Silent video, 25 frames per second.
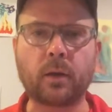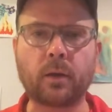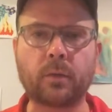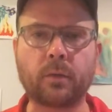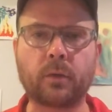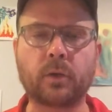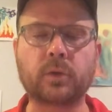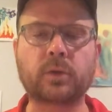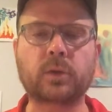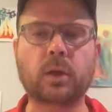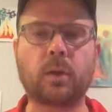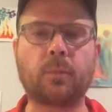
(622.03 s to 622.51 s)

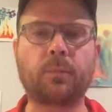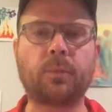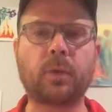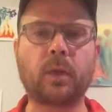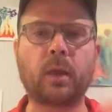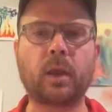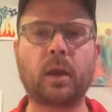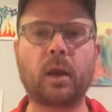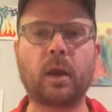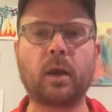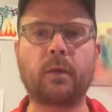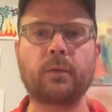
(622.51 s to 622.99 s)
There's something
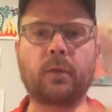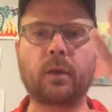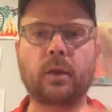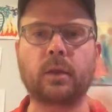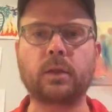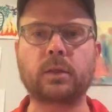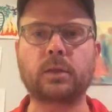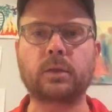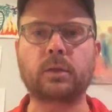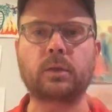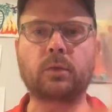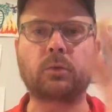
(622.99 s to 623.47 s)
here that
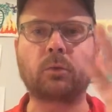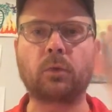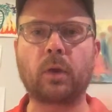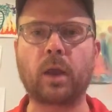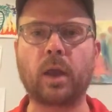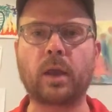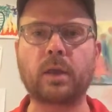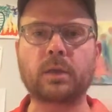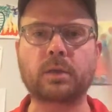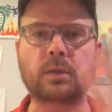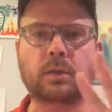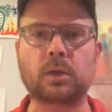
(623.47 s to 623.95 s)
is
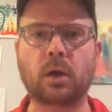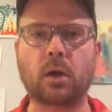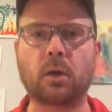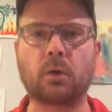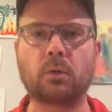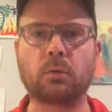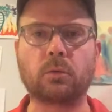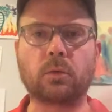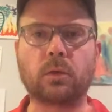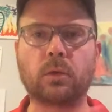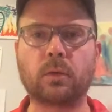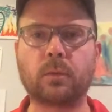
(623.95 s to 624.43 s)
gray
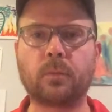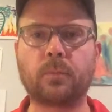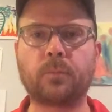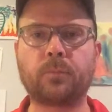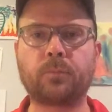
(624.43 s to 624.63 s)
zone.